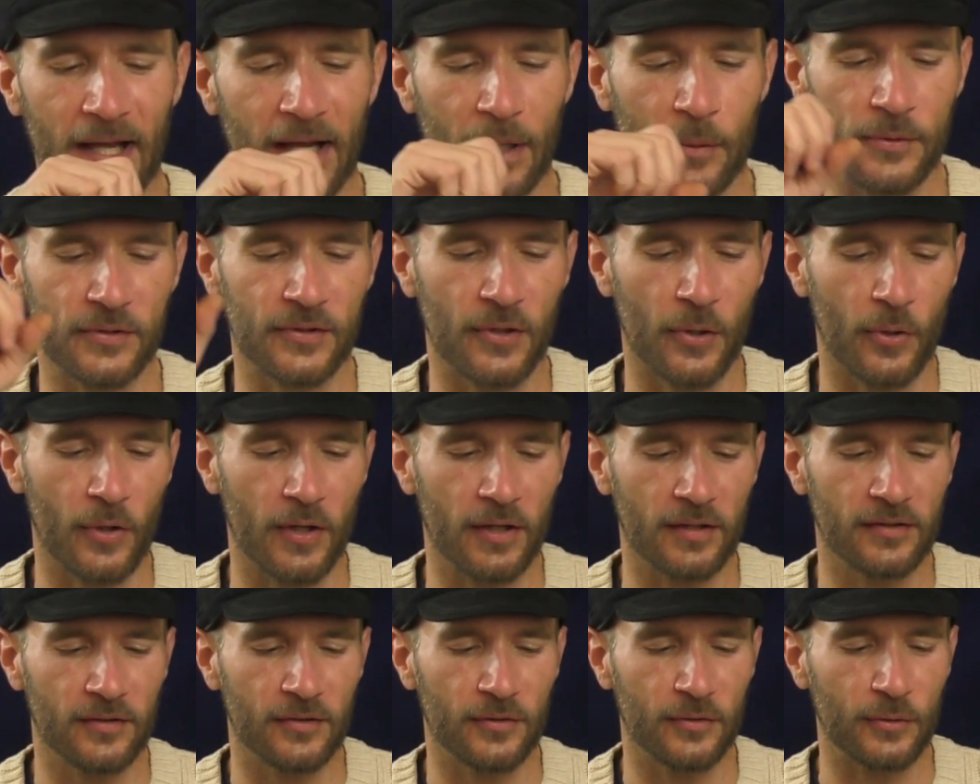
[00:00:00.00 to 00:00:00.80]
I was
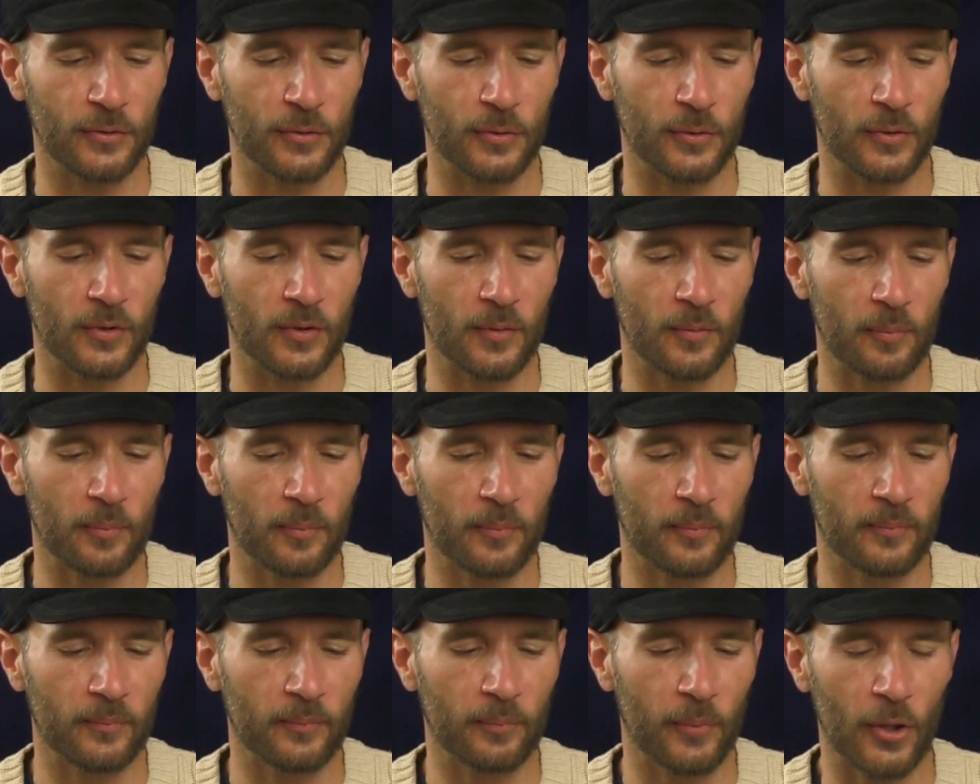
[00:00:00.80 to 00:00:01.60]
going to
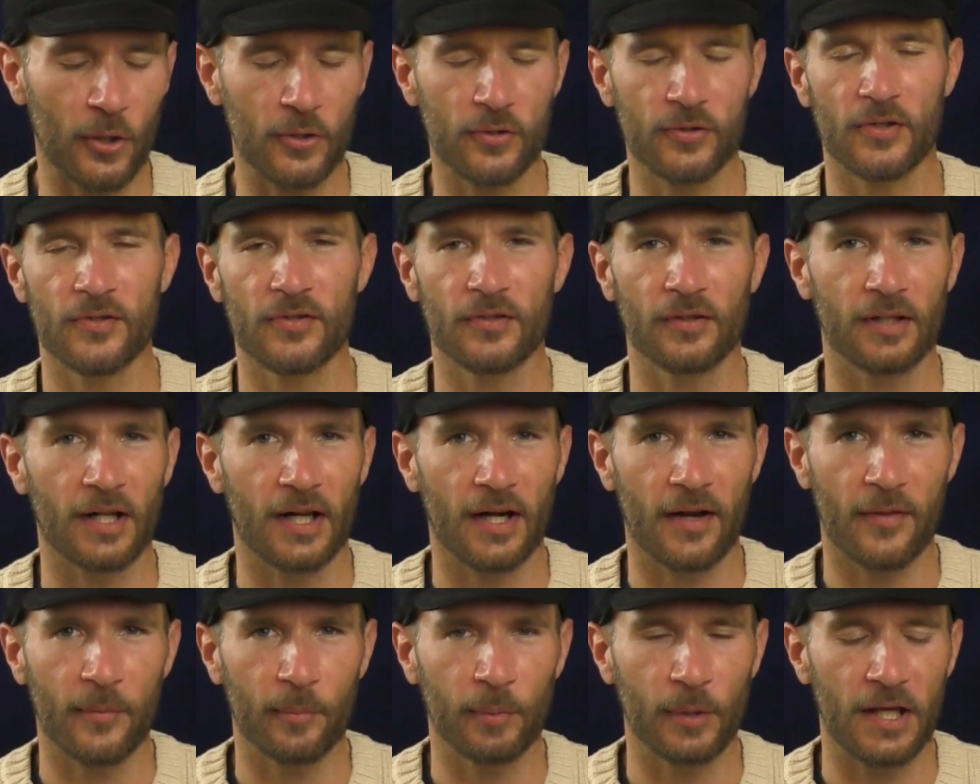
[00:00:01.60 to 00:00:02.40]
purchase a
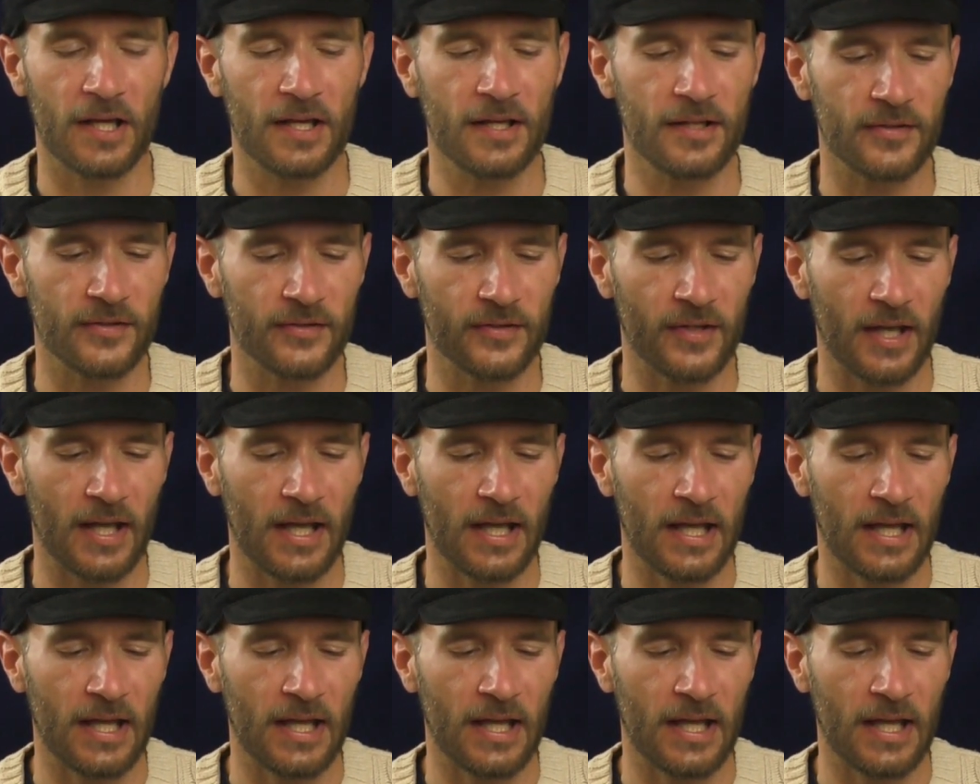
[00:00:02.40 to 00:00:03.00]
lot of the blends,